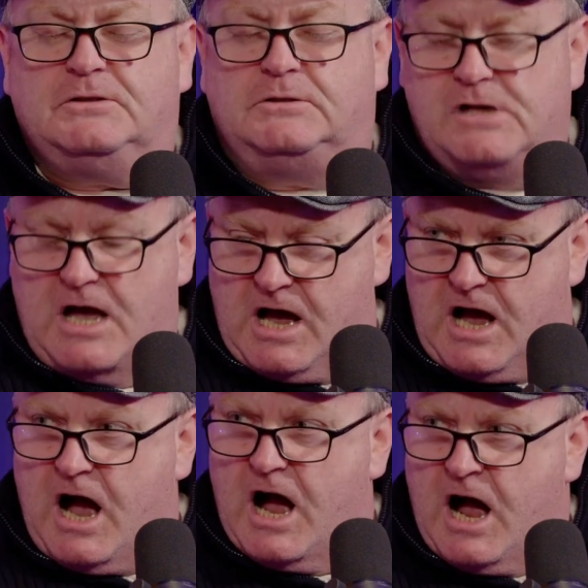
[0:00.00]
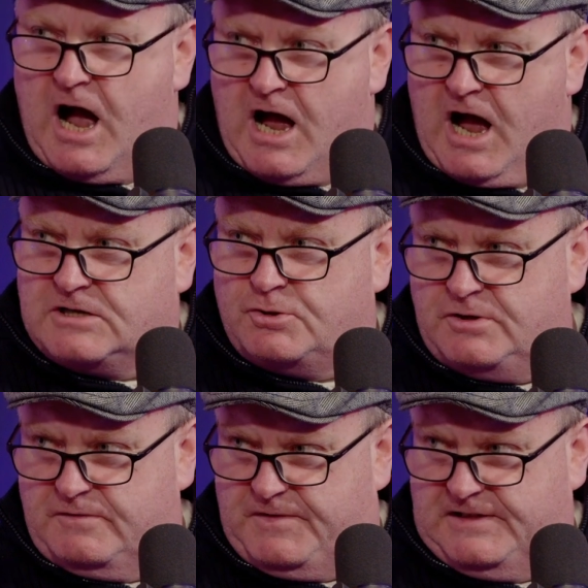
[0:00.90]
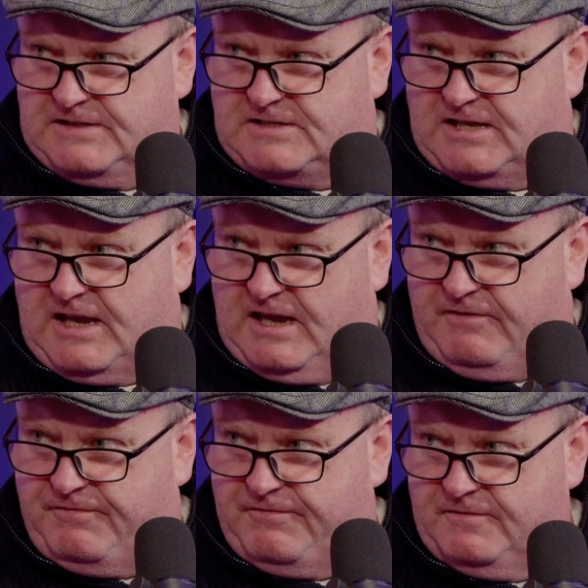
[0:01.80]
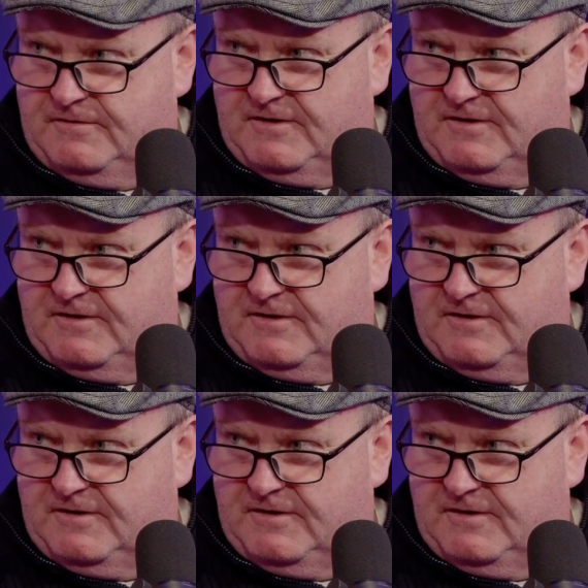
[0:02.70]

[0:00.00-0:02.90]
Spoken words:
oh, I don't feel safe.